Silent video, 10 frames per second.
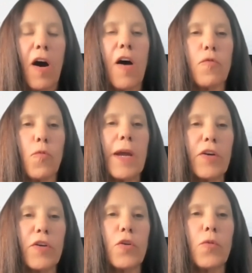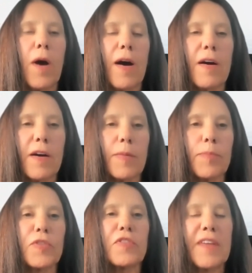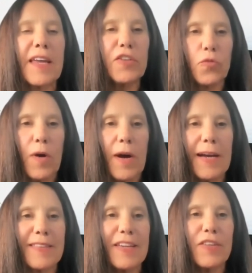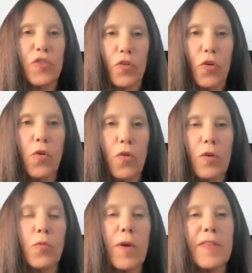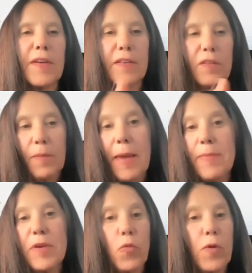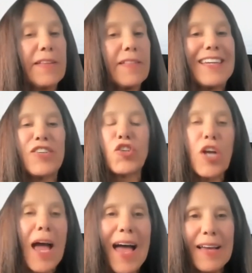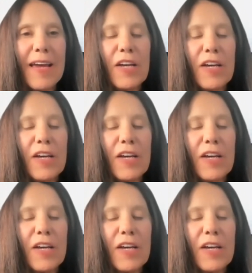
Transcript: of where you are percentage wise in your goal within maybe a weekly check.